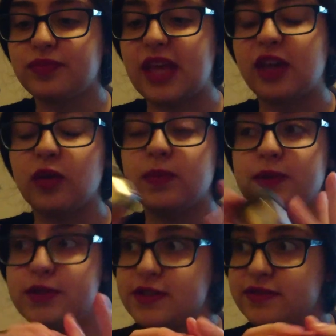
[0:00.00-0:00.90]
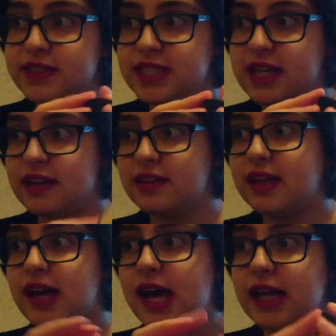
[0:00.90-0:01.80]
they go beautifully
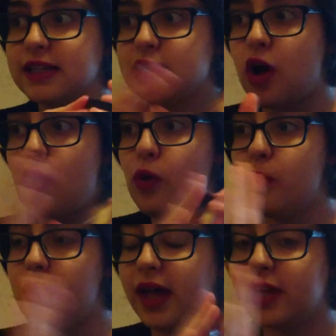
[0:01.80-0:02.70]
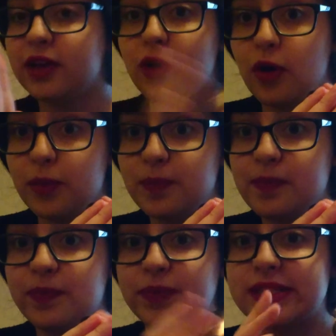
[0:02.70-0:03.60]
together and oh my god
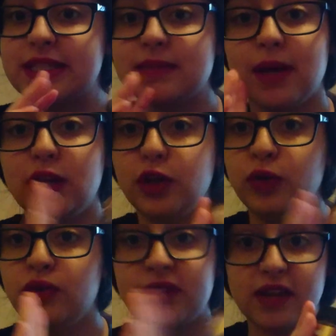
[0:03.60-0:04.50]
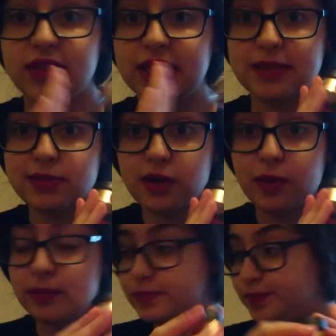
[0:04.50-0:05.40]
this is my new favorite lip scrub